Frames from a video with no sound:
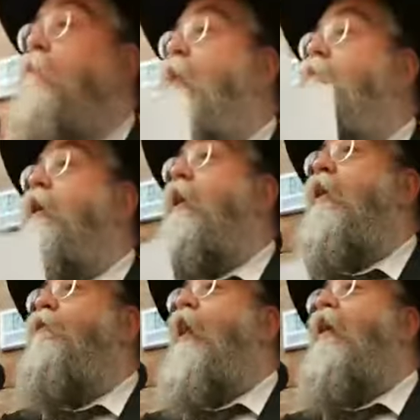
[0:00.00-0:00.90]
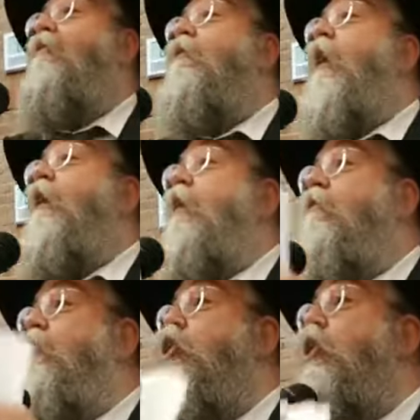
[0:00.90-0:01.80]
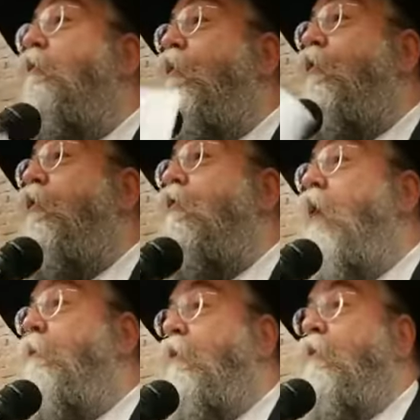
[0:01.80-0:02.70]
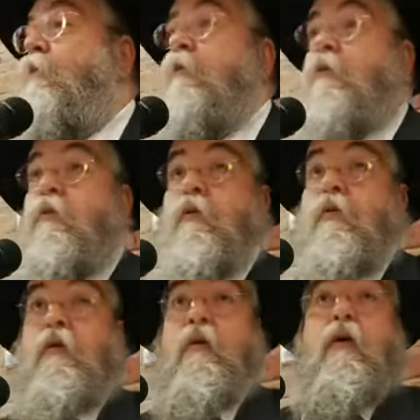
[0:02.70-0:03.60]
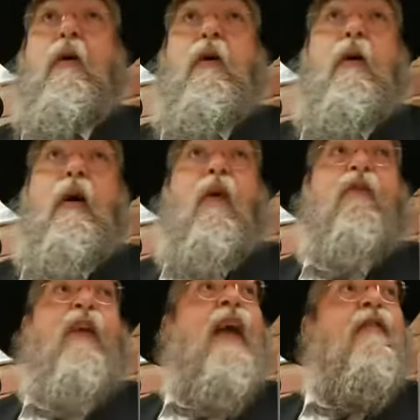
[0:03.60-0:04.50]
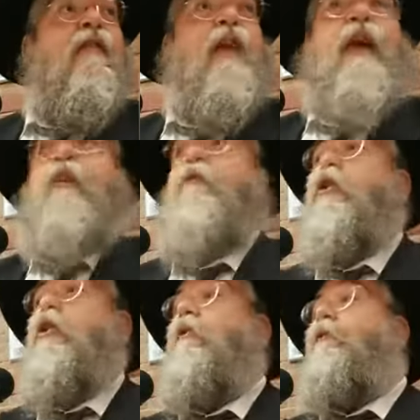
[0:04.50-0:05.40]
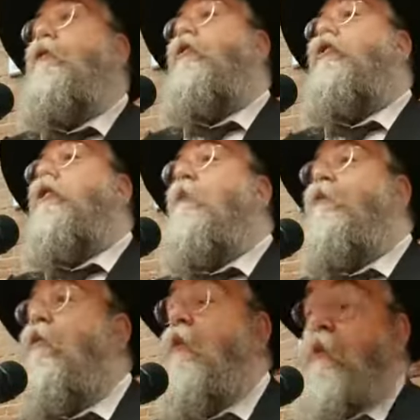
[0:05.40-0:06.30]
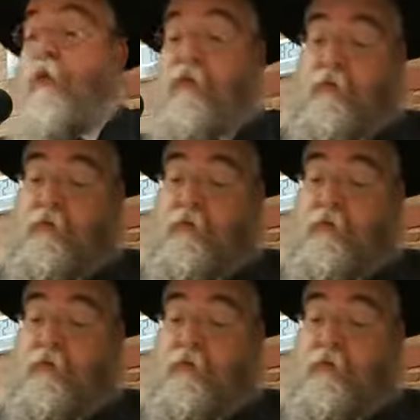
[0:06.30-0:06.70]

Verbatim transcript: off by reading a fascinating Rishima from the Rebbe. A fascinating Rishima from the Rebbe.